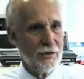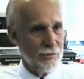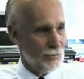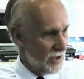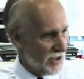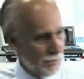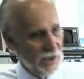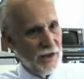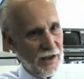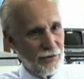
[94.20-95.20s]
you
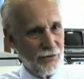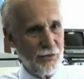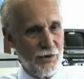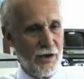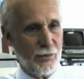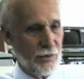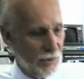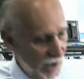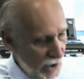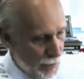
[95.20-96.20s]
transmit that through the
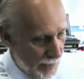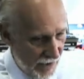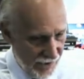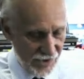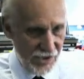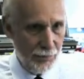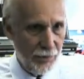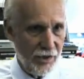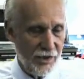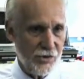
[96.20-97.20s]
network. Each piece is
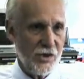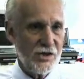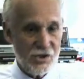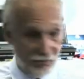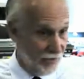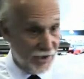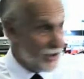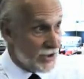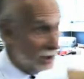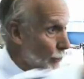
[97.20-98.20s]
separately addressed,
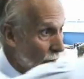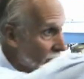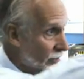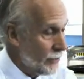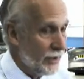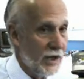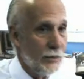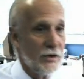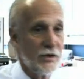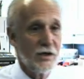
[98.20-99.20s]
finds its own way through the
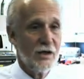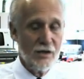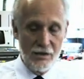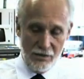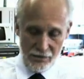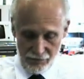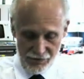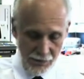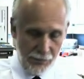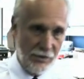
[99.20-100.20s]
network,
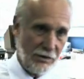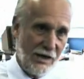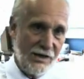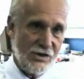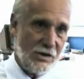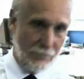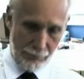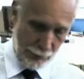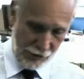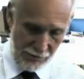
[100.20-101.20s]
recipient gets
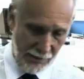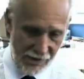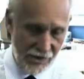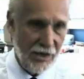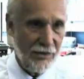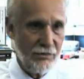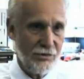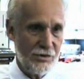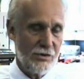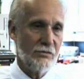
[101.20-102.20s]
it, puts it back together
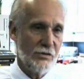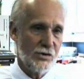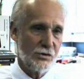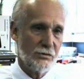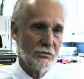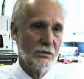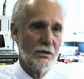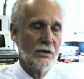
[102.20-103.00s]
into the original